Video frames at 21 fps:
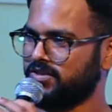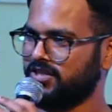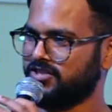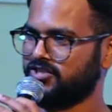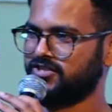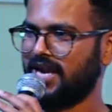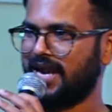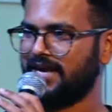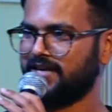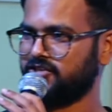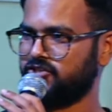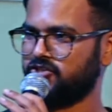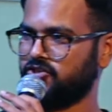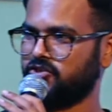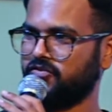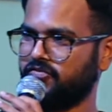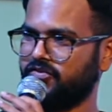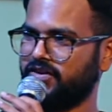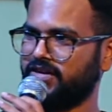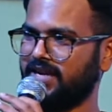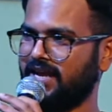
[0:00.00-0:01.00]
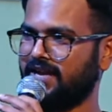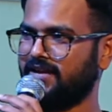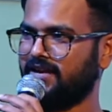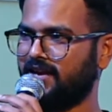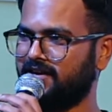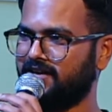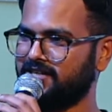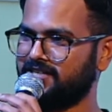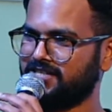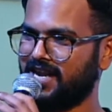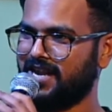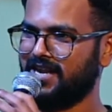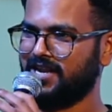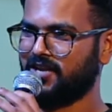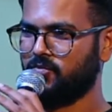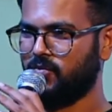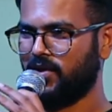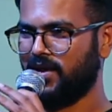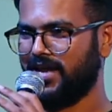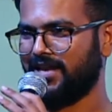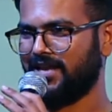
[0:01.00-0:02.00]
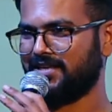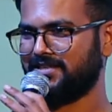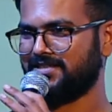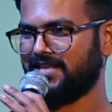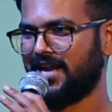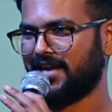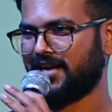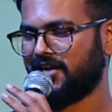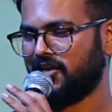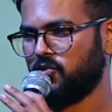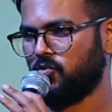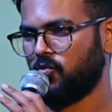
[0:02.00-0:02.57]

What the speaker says: the strategy of it and understanding where exactly